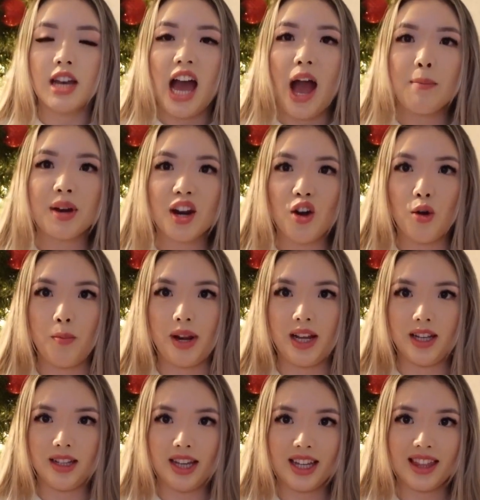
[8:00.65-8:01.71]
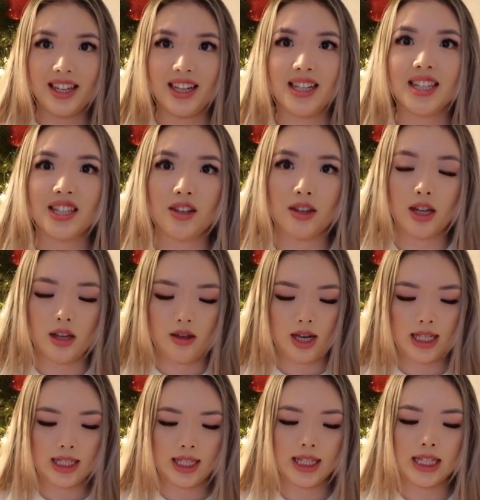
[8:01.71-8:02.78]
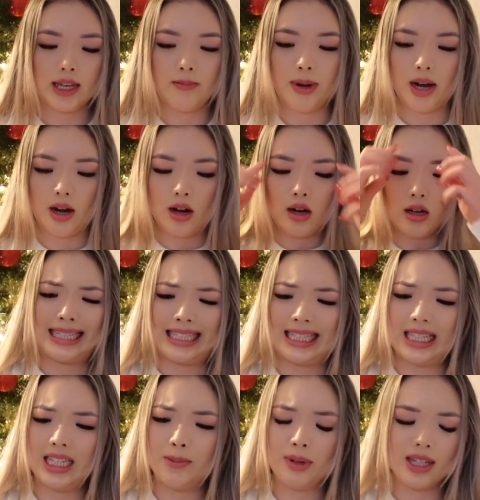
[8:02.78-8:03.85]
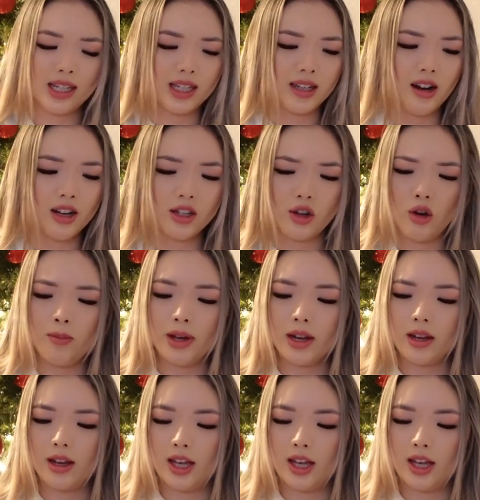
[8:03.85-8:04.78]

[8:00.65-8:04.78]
I'm gonna open it like this so then you guys can see better. This present's hard to open.